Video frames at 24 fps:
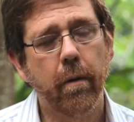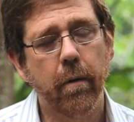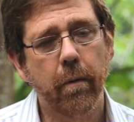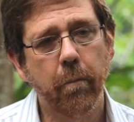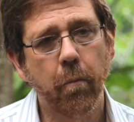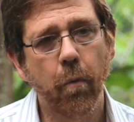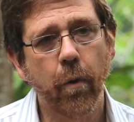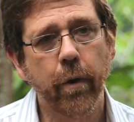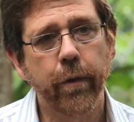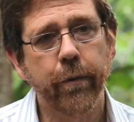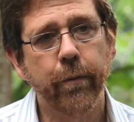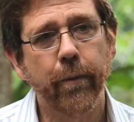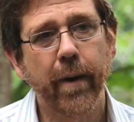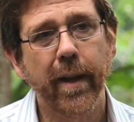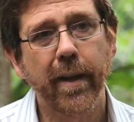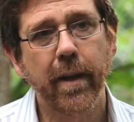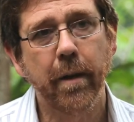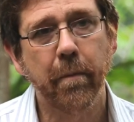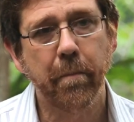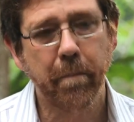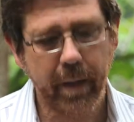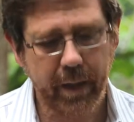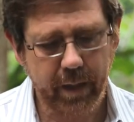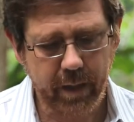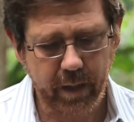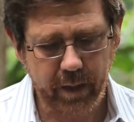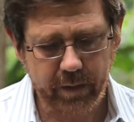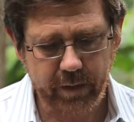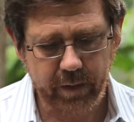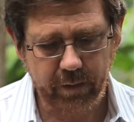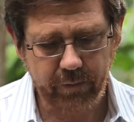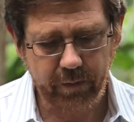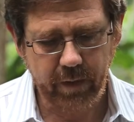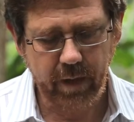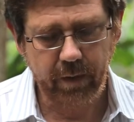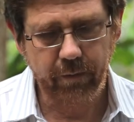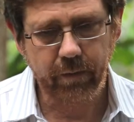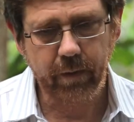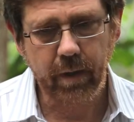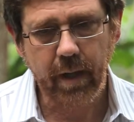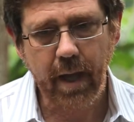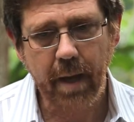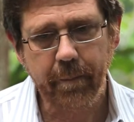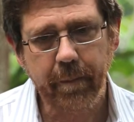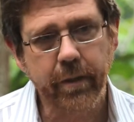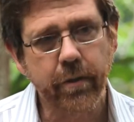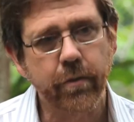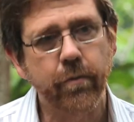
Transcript: more threatened because of, of climate